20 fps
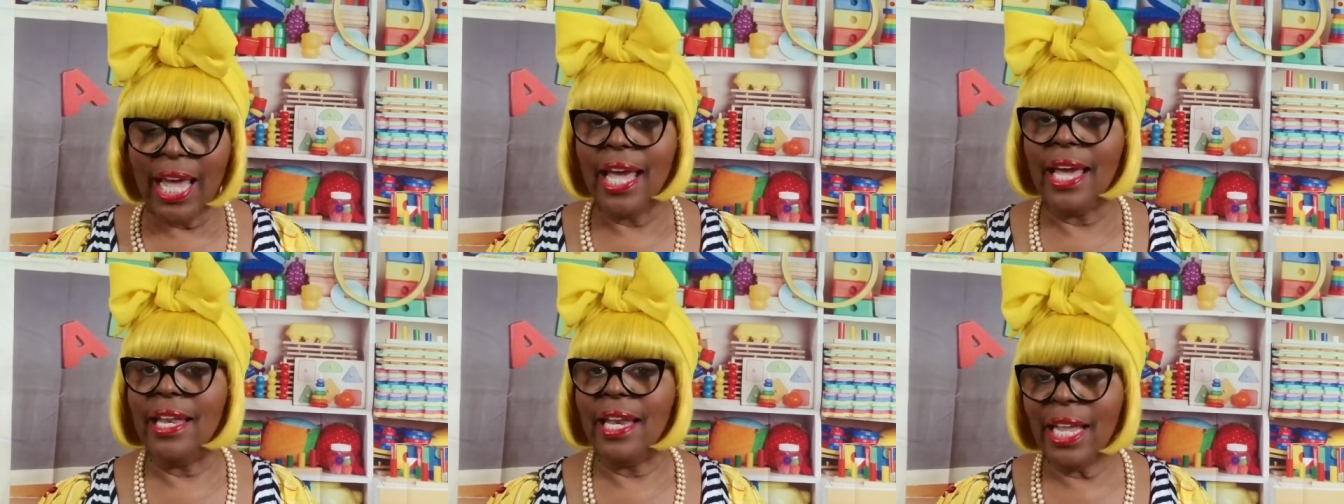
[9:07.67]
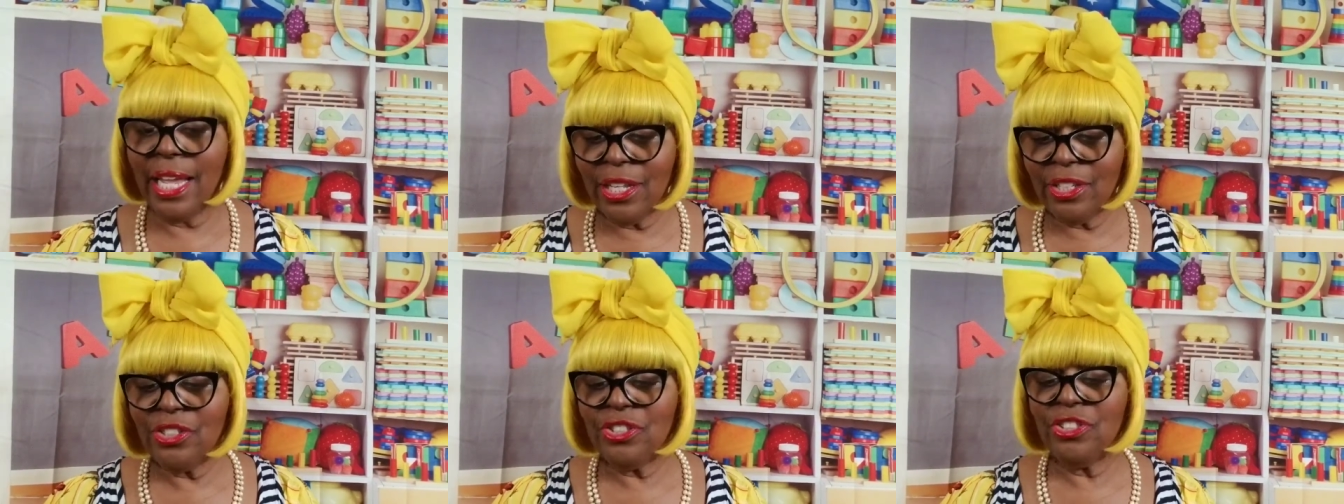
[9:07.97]
An
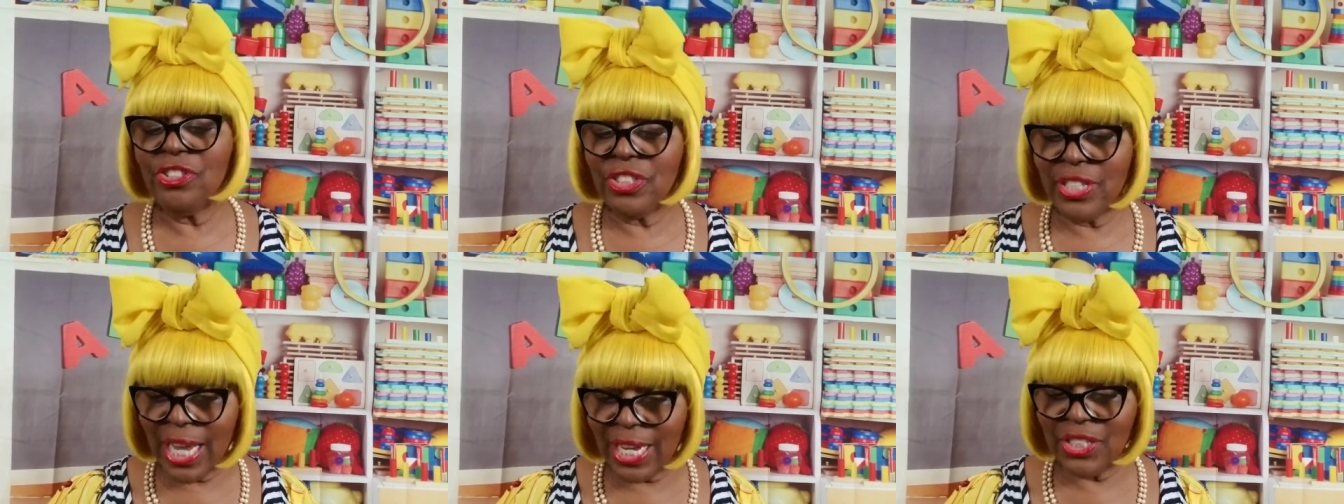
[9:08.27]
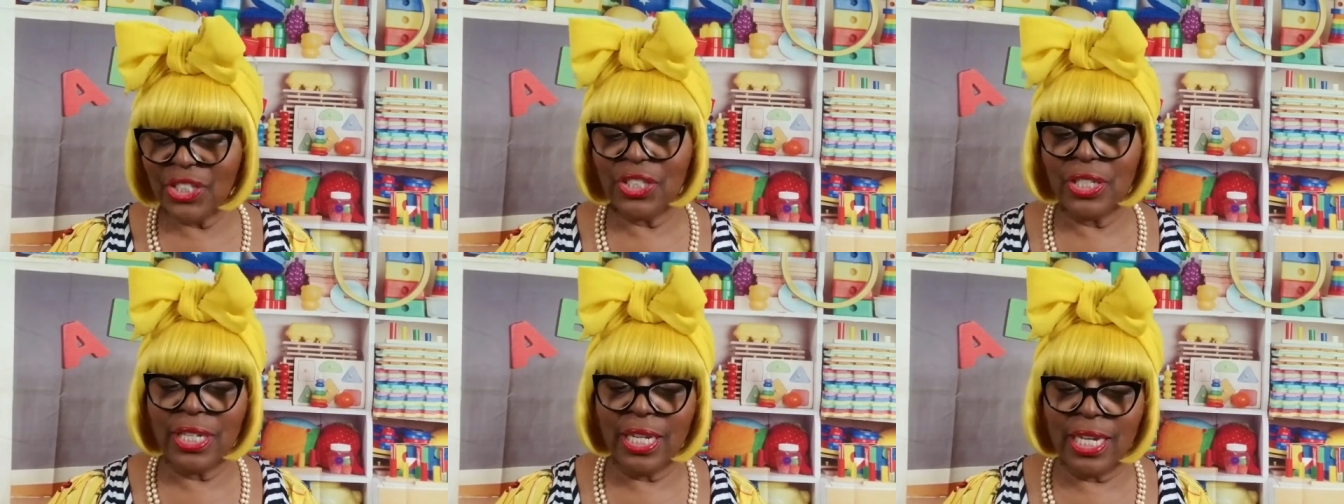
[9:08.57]

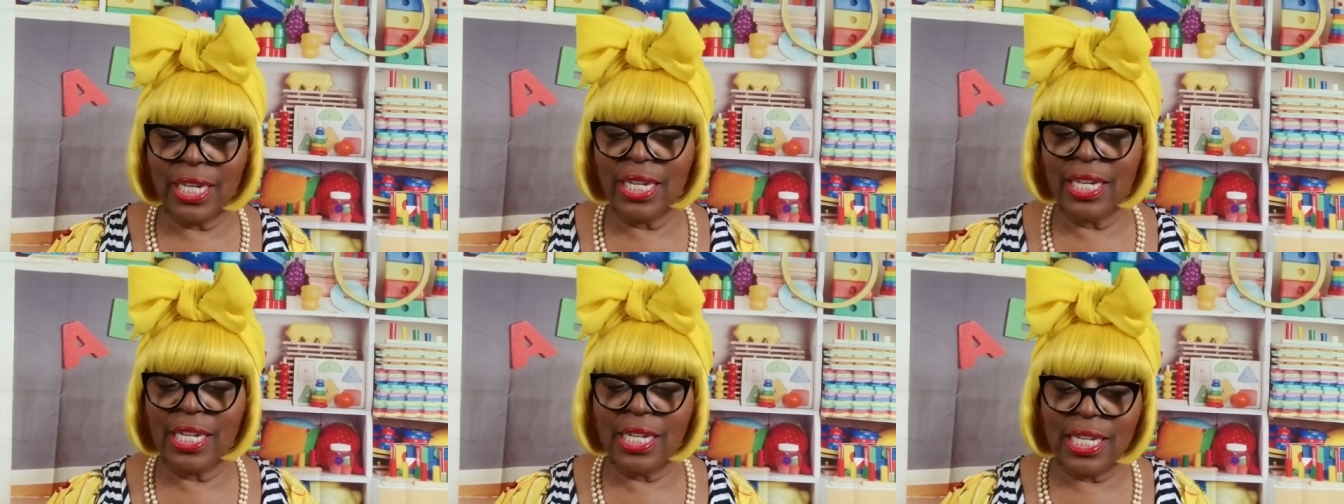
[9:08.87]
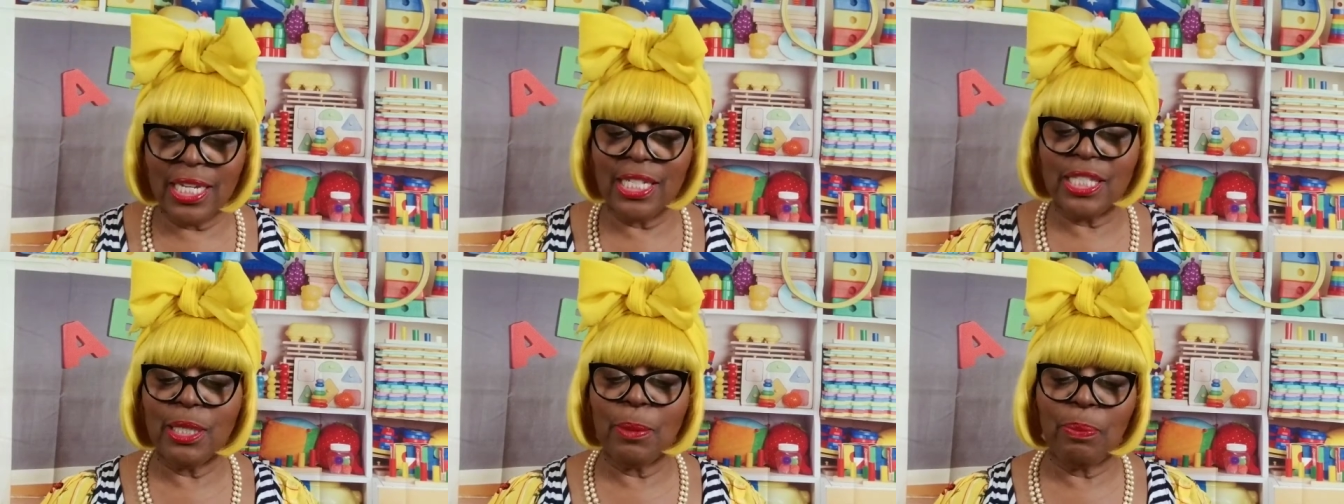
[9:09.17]
interjection
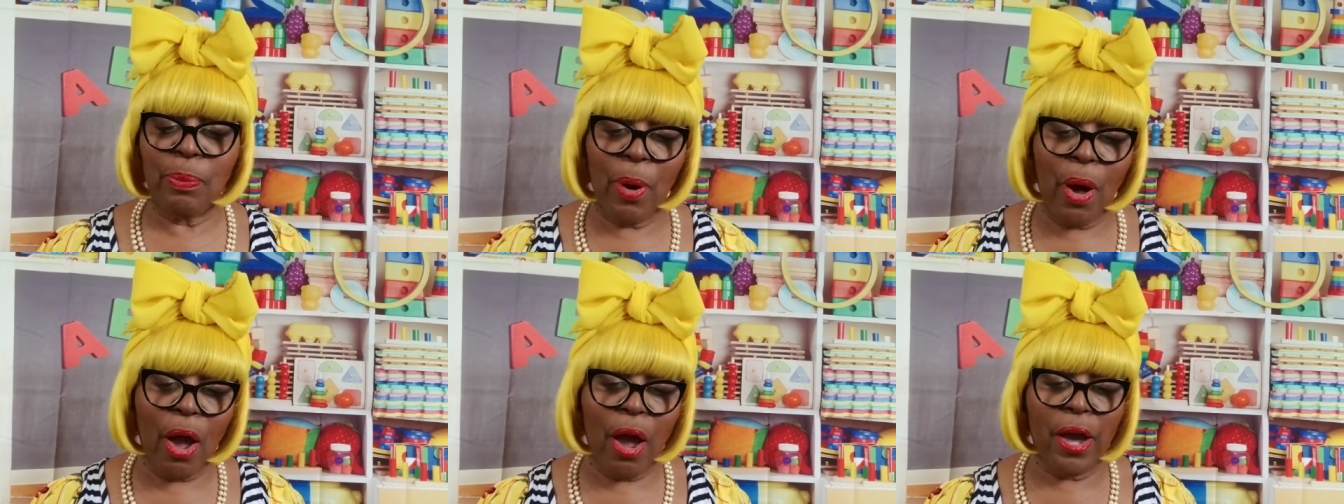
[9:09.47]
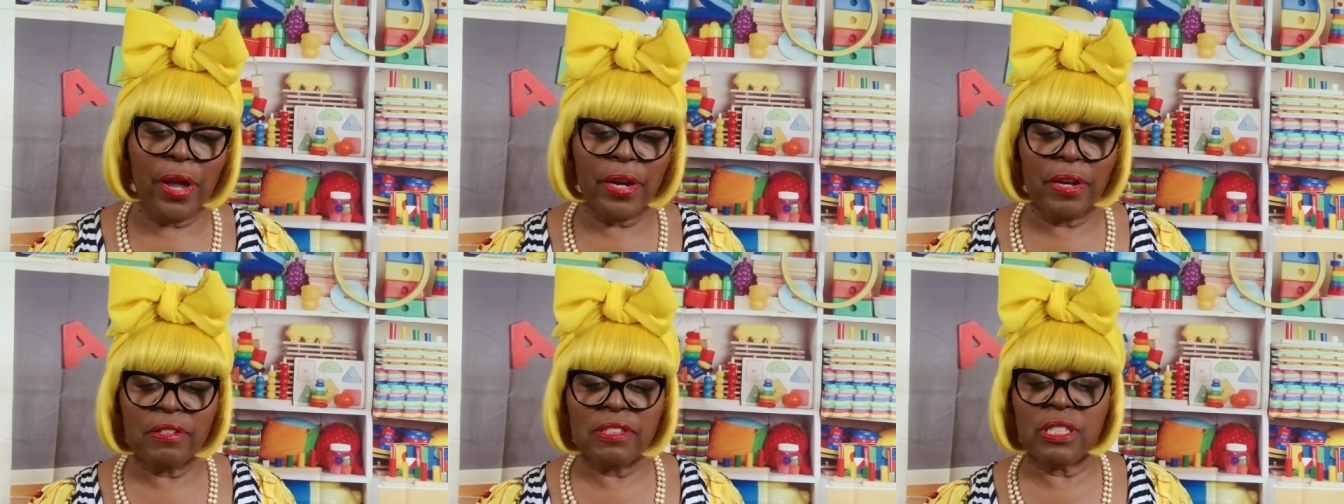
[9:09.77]
is a
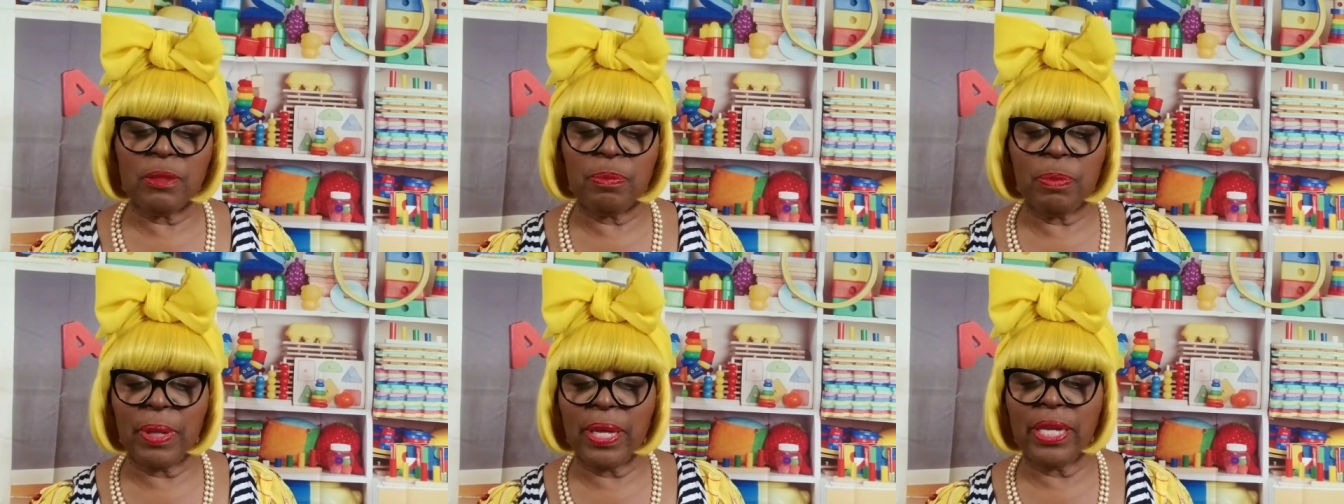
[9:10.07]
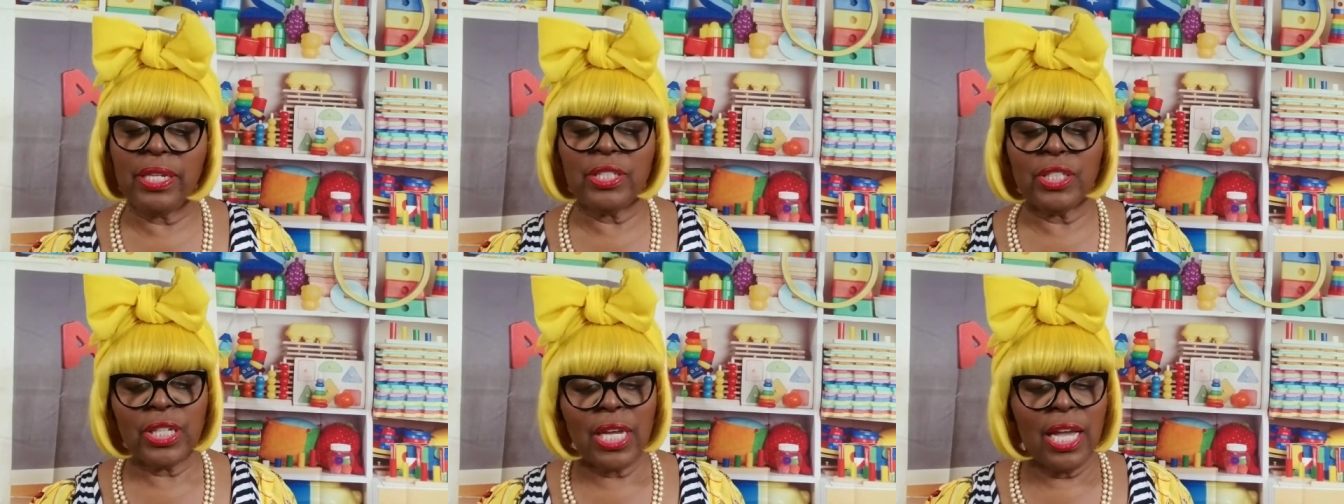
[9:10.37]
part of
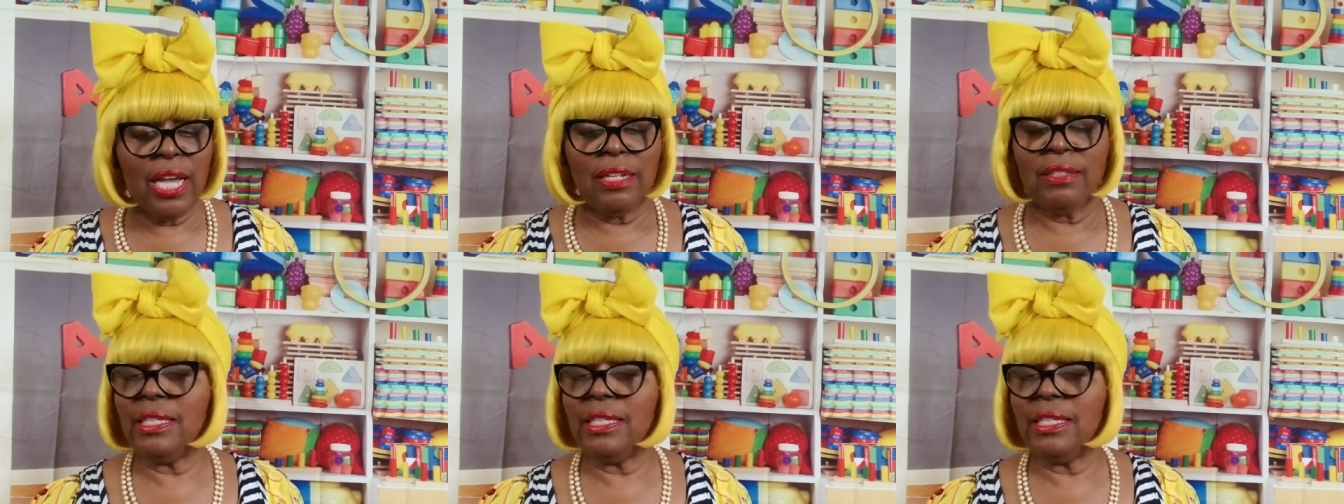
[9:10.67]
speech